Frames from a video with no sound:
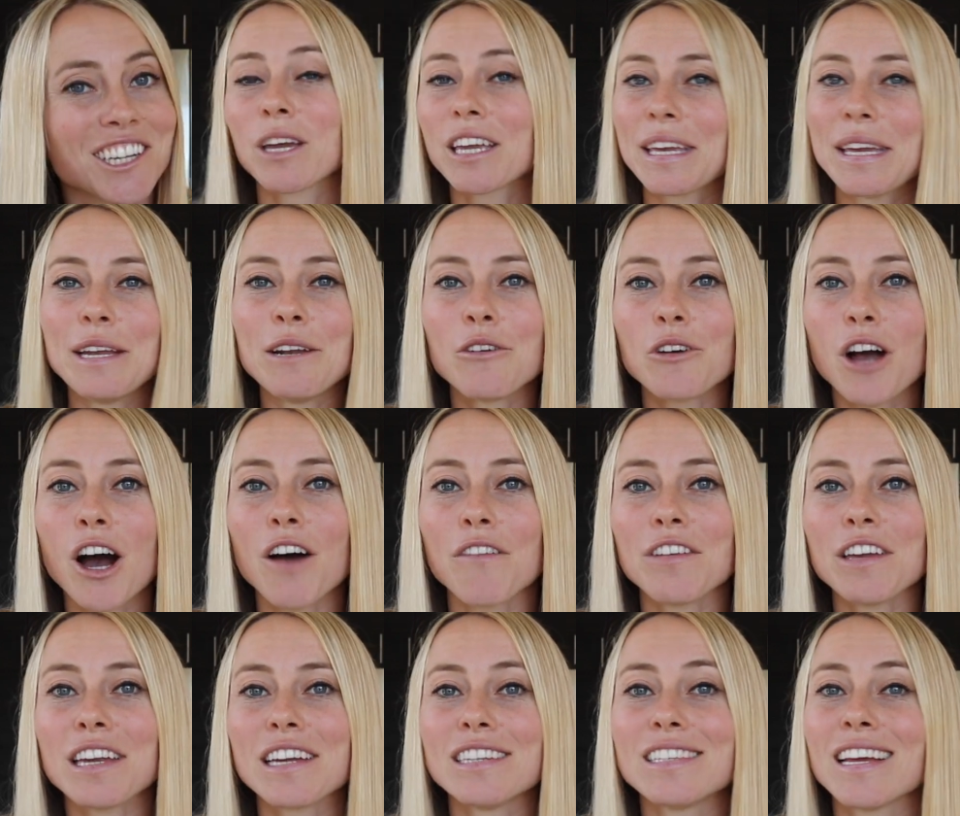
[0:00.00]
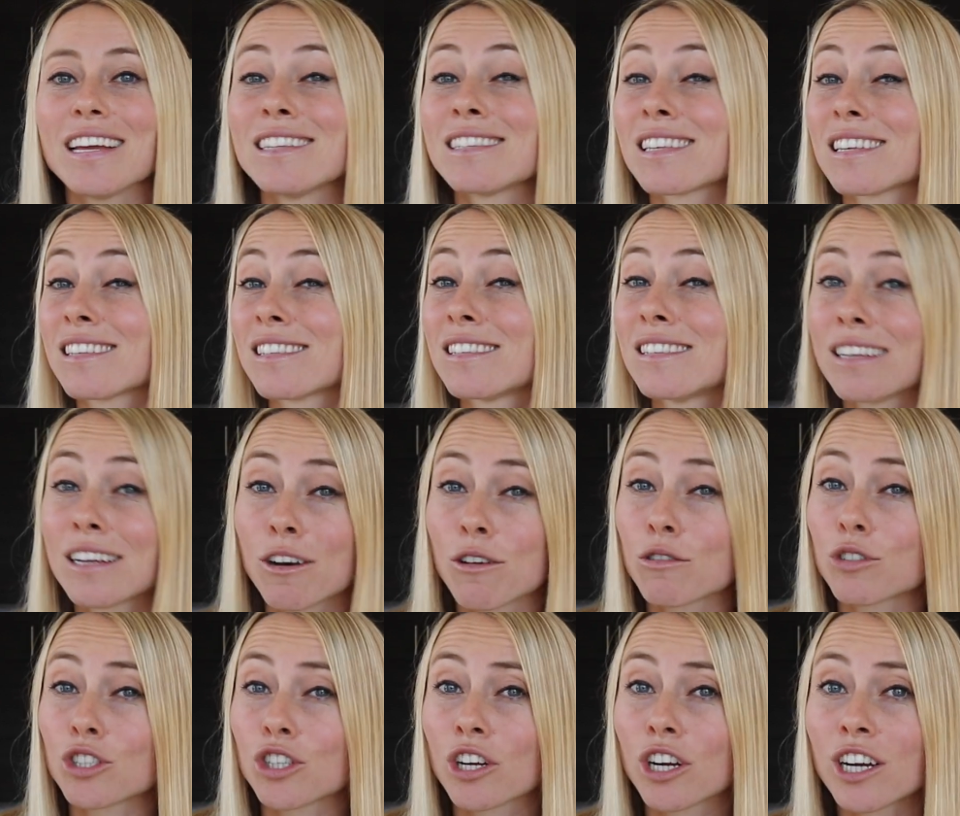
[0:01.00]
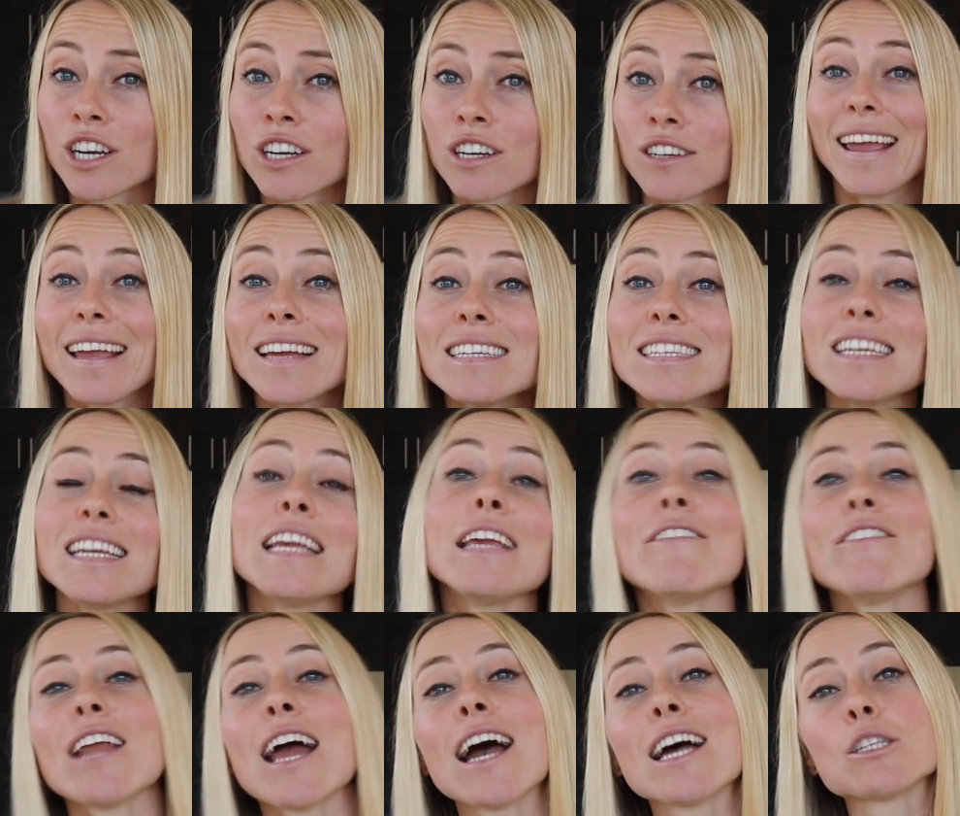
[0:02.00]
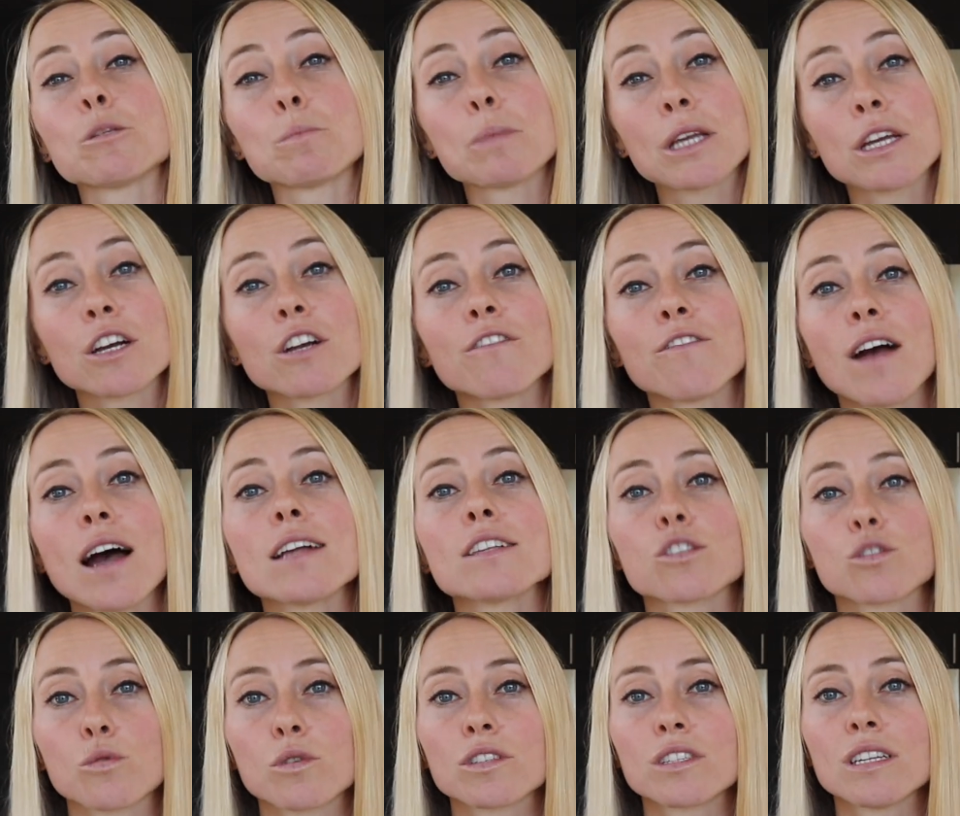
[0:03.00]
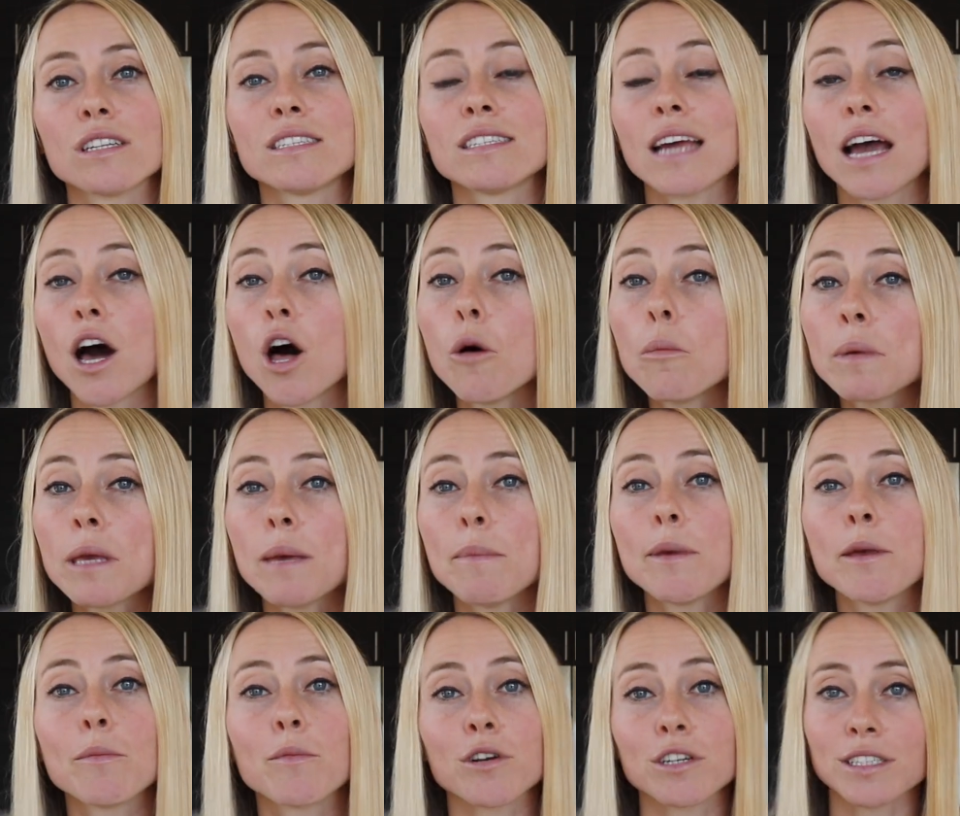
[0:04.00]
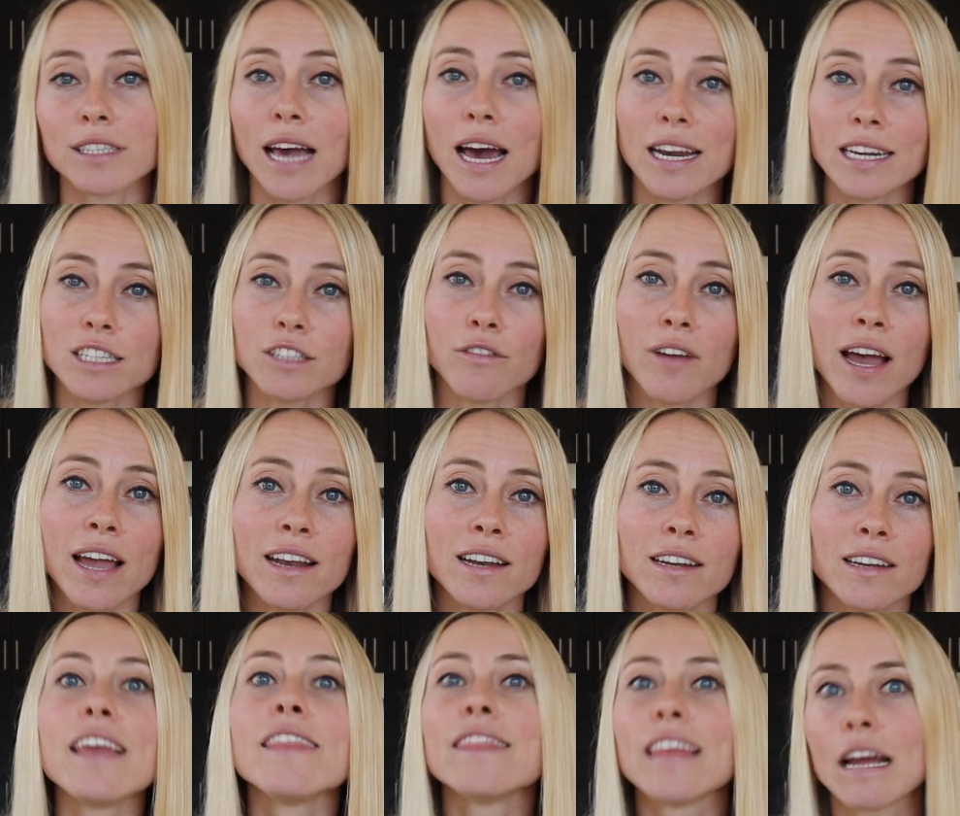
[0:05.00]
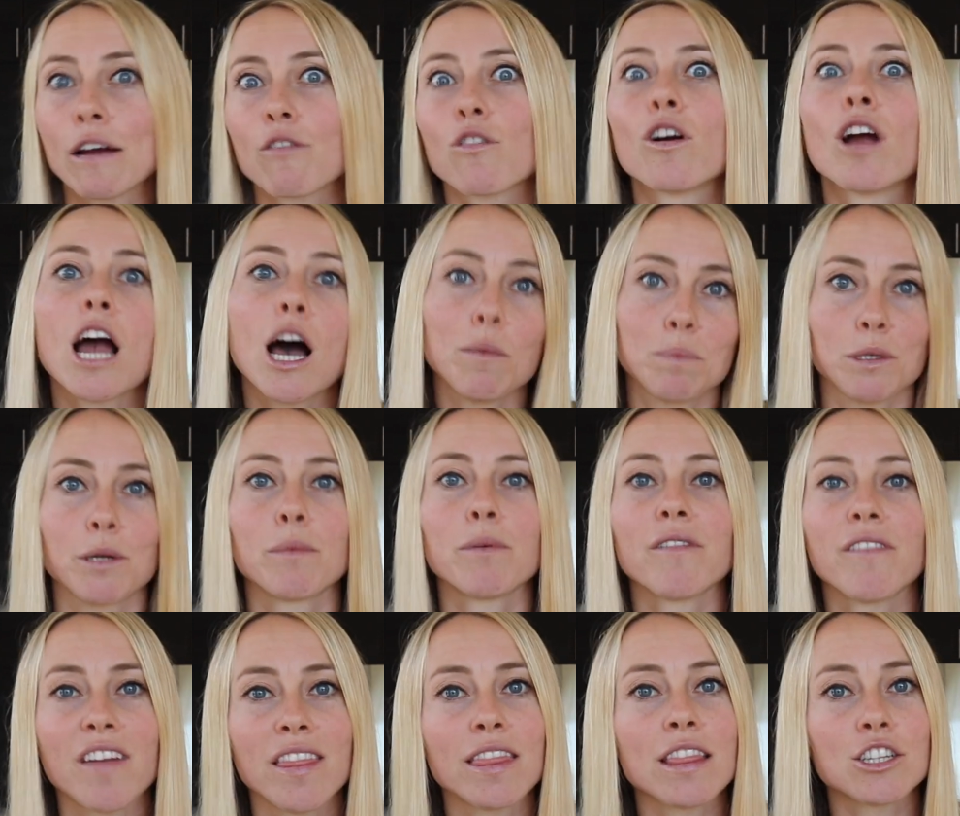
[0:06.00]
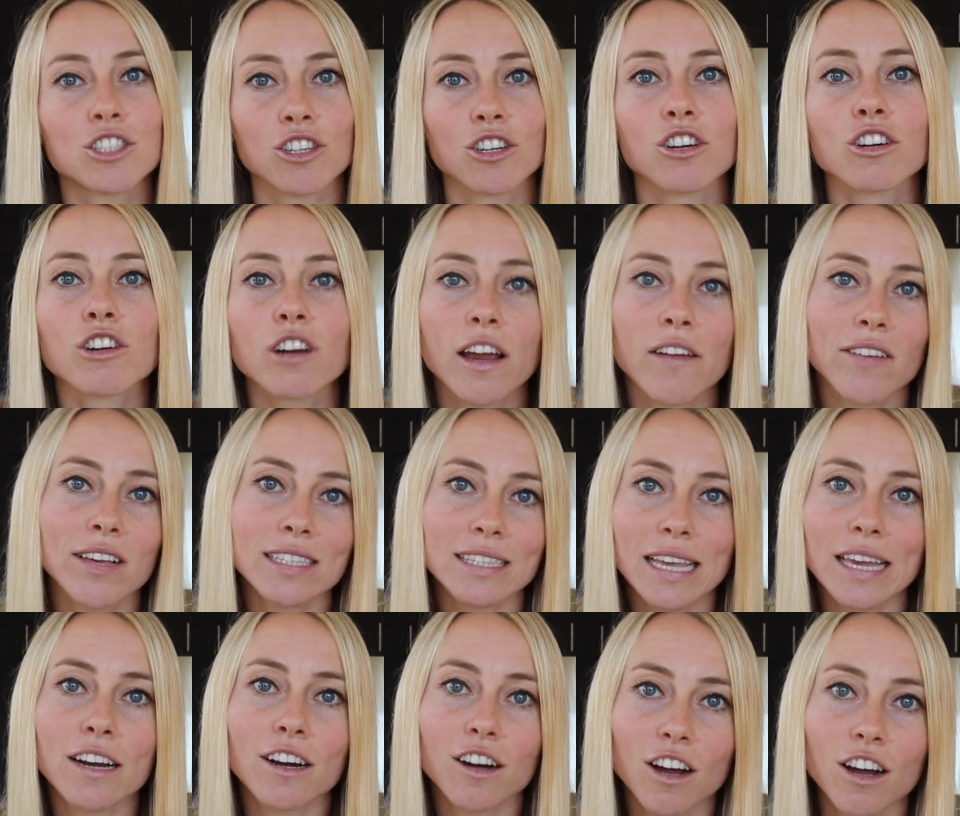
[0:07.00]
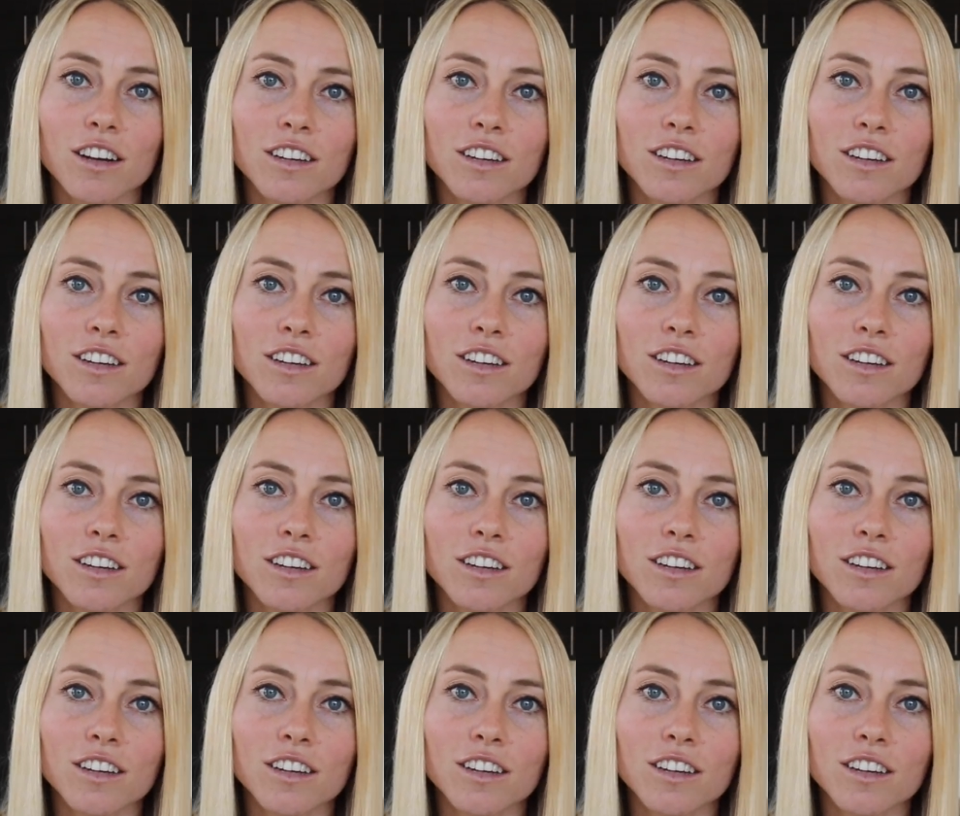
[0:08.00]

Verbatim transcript: but keto coffee contains zero sugar and it even has pure fat sources to help keep you more satisfied and therefore help to prevent the sugar cravings later on.